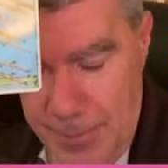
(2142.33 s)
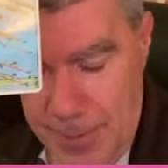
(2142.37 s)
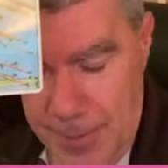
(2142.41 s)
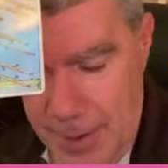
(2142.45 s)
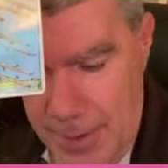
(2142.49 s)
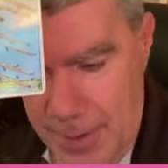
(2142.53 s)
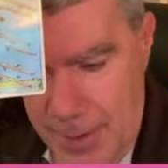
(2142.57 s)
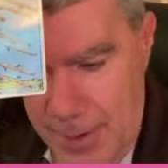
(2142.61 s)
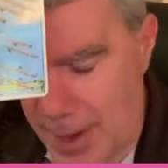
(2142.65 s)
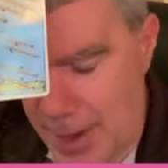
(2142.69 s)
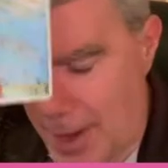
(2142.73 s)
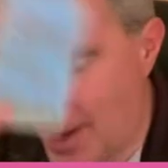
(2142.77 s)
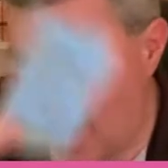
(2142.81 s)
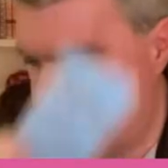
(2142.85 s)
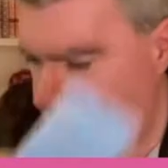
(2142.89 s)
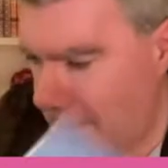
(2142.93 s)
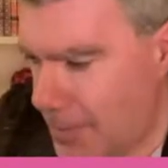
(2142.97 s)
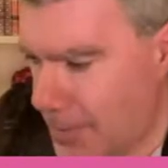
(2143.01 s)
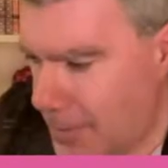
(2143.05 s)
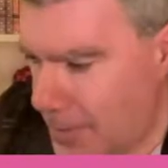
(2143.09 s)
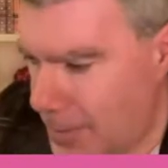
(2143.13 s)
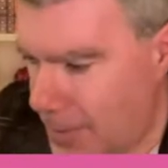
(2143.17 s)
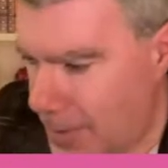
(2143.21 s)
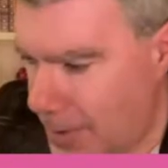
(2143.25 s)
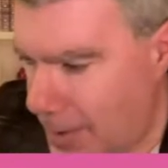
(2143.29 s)
Okay.
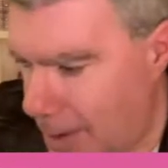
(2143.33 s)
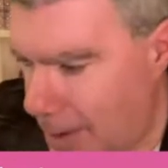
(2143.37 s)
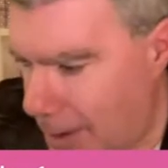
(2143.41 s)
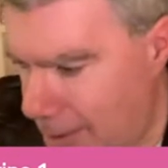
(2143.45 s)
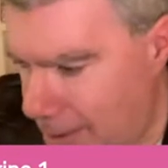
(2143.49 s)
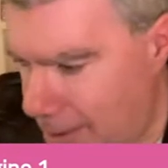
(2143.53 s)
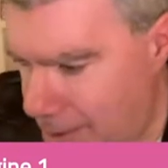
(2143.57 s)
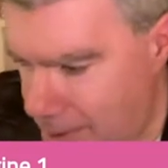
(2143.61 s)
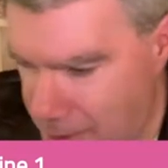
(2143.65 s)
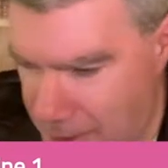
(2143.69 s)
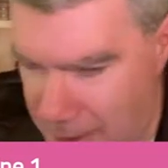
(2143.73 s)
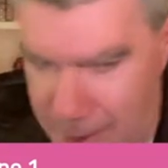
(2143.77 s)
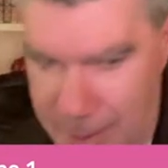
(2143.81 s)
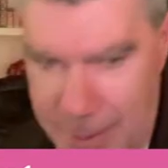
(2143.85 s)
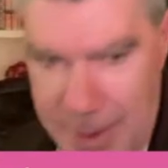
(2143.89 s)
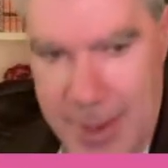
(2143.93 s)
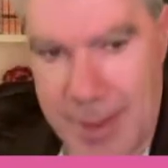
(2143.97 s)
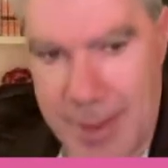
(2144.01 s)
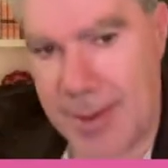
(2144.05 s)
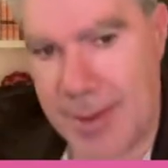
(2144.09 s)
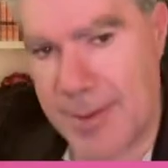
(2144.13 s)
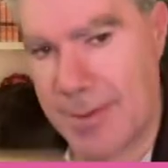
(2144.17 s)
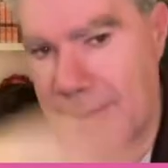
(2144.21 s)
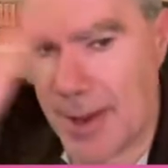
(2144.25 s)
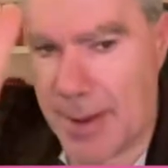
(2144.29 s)
And there's going to be
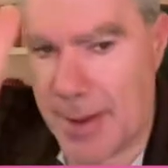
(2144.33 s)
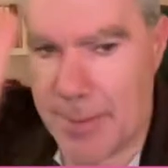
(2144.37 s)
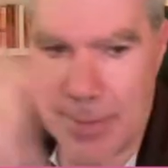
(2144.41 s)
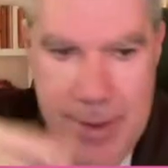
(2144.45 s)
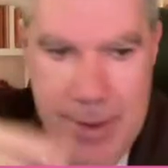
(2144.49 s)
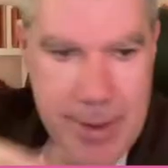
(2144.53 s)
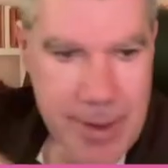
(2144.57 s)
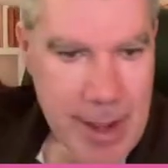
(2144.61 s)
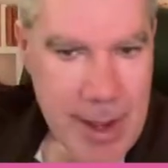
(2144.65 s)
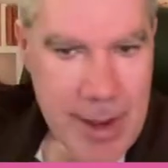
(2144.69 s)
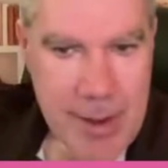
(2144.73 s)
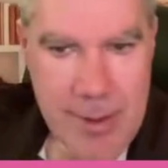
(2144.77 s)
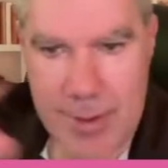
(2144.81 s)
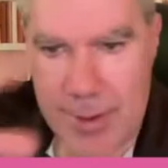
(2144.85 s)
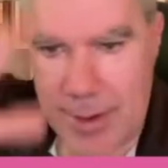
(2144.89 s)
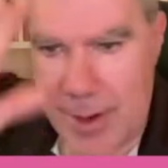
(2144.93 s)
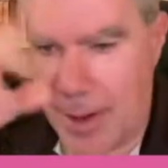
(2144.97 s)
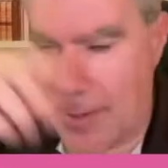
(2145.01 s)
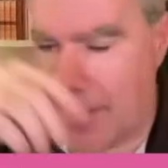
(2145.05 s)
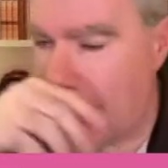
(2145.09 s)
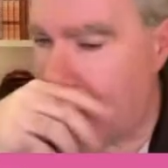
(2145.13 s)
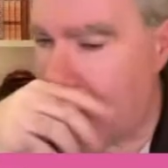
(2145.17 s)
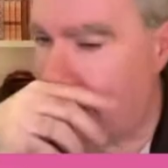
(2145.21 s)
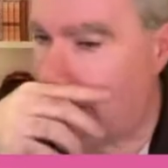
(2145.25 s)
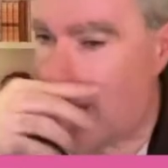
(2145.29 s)
this up and down and
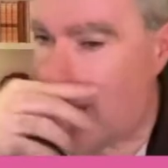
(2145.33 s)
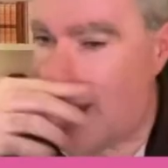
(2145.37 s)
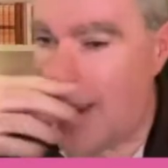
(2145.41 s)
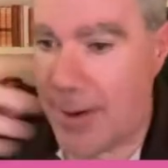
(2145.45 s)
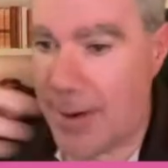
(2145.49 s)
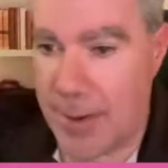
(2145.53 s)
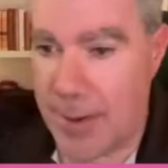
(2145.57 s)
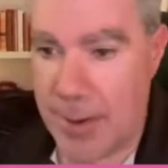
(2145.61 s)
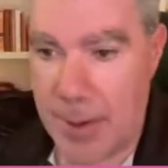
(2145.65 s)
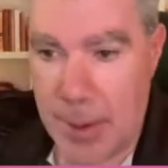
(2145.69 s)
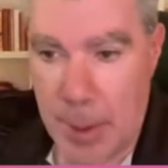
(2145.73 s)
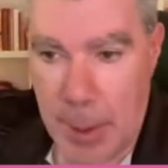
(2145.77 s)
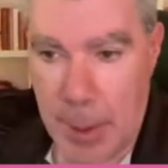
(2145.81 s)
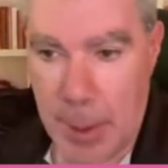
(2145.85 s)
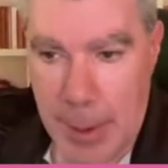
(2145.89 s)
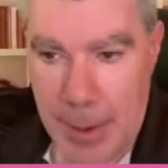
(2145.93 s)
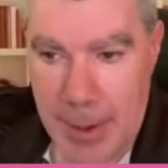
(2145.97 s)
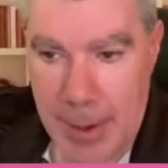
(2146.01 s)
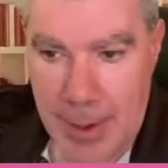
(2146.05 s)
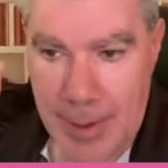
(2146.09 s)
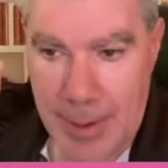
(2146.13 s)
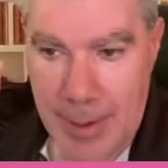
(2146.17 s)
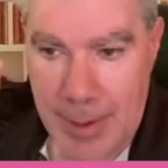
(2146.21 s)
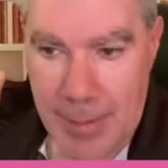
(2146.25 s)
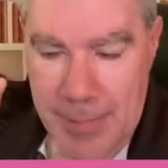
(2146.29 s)
up and down.
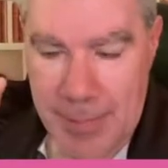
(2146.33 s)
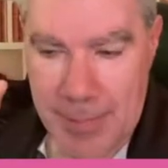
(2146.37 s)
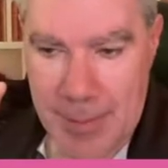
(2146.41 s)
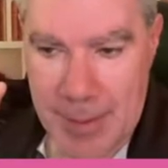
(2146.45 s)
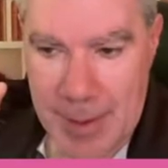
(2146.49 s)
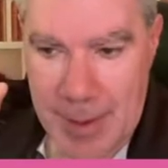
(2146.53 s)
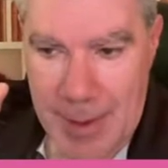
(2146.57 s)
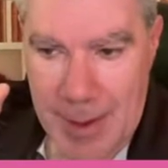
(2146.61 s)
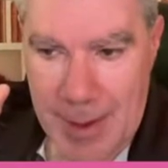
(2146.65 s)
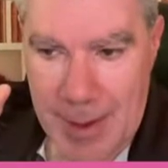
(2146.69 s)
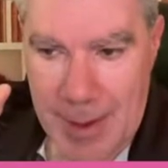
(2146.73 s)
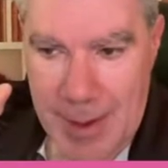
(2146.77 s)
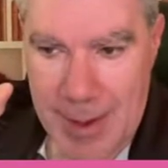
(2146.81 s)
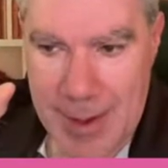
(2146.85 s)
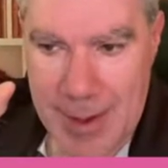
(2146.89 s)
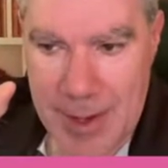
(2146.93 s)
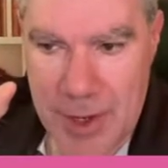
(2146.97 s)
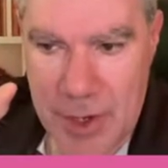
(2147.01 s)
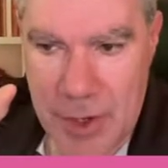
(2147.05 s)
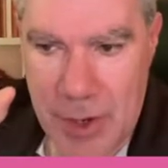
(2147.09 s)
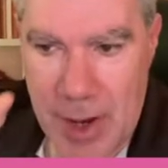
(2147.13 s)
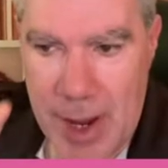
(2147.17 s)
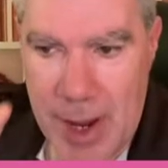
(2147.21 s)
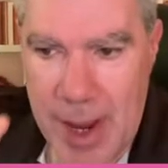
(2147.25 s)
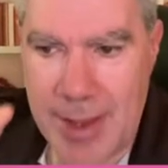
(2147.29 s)

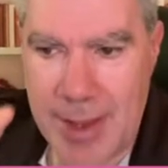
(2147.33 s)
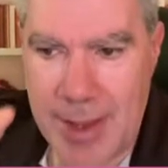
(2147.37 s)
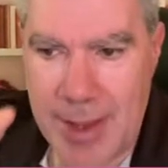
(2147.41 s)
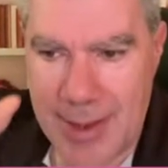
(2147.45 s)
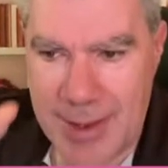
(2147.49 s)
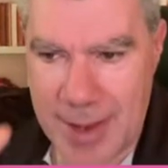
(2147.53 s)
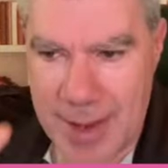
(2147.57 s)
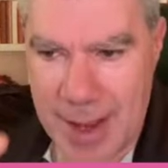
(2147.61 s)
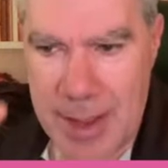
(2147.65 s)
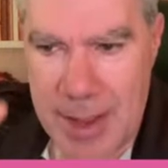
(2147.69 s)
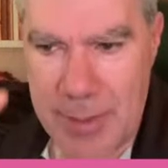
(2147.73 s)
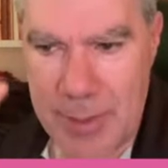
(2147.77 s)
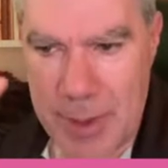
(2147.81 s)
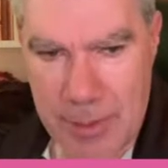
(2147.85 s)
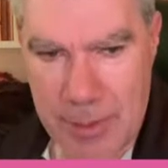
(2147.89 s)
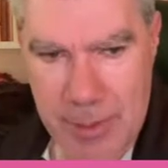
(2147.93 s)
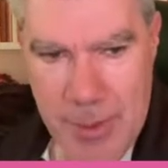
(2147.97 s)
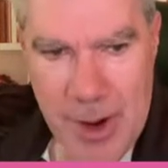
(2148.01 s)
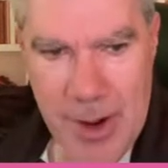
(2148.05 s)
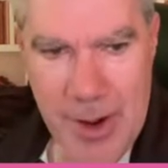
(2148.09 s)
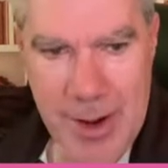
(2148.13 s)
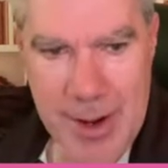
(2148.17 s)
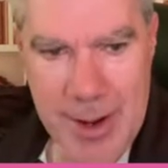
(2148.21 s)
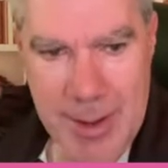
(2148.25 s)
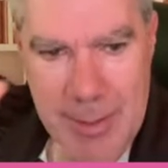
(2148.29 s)
trying to time the
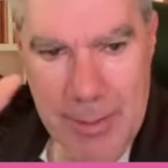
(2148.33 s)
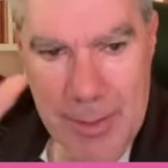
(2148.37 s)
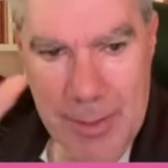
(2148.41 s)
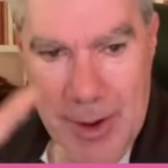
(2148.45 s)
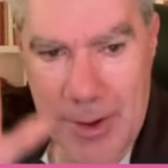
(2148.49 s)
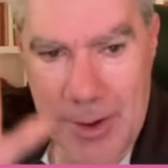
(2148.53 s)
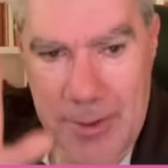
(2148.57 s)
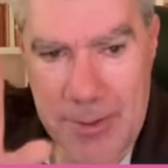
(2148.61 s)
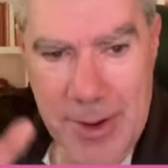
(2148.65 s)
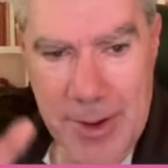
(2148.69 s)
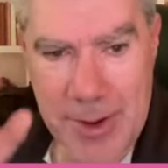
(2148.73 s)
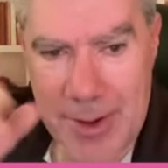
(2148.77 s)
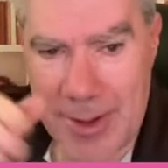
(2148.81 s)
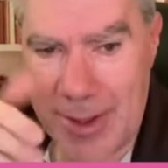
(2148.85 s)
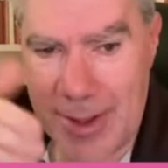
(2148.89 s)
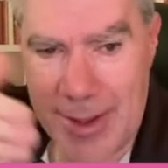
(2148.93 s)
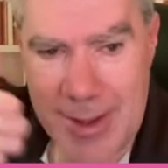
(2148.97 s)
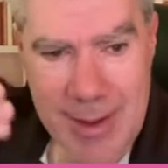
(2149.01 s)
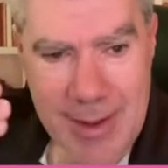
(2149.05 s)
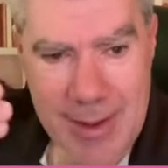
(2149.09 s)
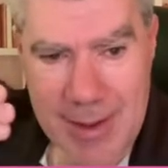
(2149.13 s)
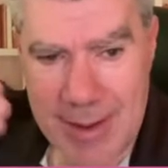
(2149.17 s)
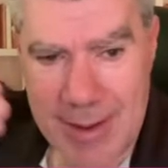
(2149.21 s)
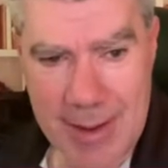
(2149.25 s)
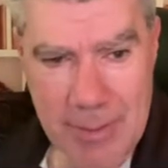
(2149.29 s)
market
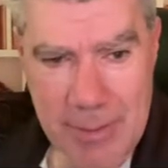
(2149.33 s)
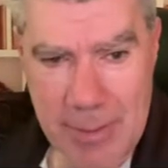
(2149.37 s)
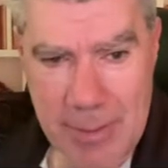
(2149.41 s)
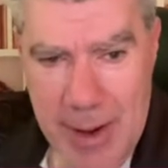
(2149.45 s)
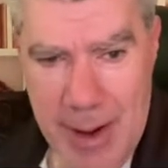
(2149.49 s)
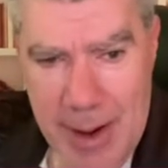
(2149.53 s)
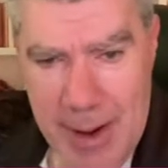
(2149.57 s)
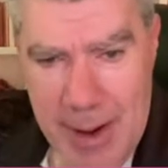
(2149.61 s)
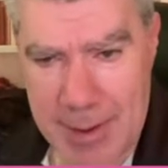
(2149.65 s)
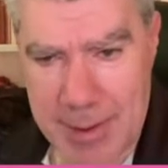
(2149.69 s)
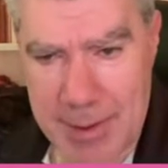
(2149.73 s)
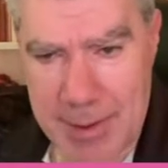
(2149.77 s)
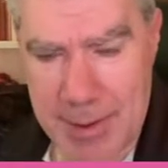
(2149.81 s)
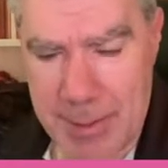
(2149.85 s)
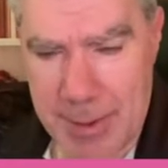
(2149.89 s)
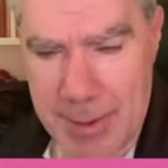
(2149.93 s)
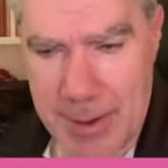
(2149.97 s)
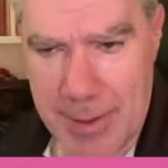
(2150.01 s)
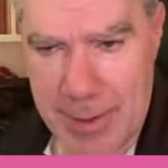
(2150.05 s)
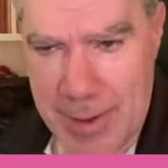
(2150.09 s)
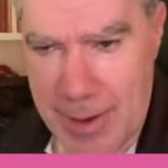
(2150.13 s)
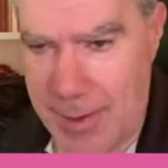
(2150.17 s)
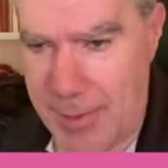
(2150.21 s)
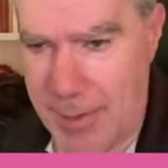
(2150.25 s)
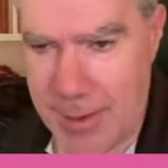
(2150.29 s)
perfectly is
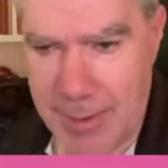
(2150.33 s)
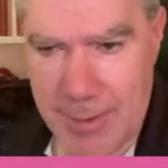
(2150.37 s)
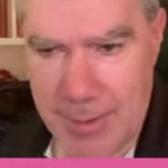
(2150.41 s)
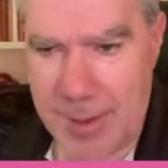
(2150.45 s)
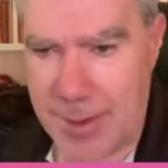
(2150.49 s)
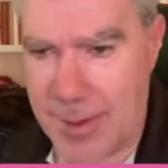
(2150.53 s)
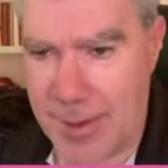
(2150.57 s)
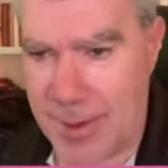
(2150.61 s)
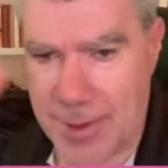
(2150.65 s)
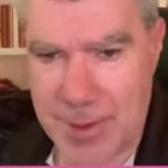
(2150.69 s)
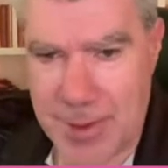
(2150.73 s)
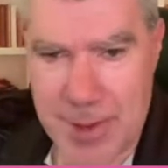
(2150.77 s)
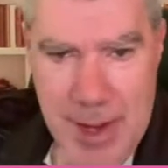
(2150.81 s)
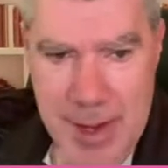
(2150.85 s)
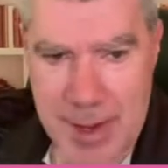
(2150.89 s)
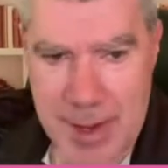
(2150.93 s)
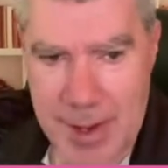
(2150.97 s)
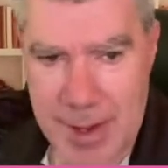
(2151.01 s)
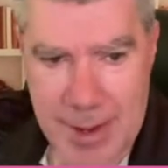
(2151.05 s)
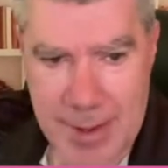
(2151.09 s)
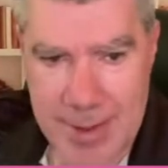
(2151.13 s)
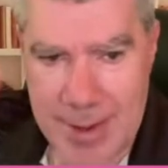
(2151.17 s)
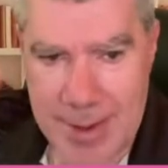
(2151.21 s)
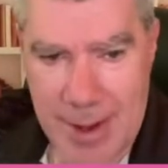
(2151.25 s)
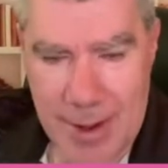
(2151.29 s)
impossible, even with a
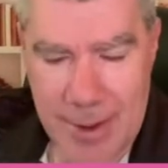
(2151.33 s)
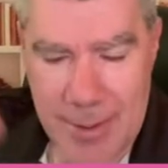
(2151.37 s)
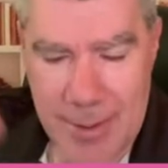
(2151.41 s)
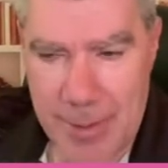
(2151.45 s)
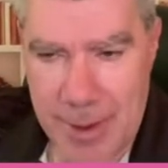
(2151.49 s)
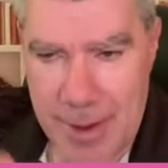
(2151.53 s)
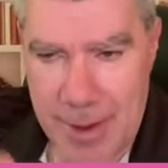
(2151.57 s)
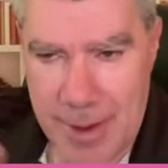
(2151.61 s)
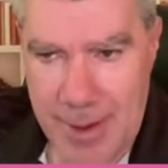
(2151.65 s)
psychic's help.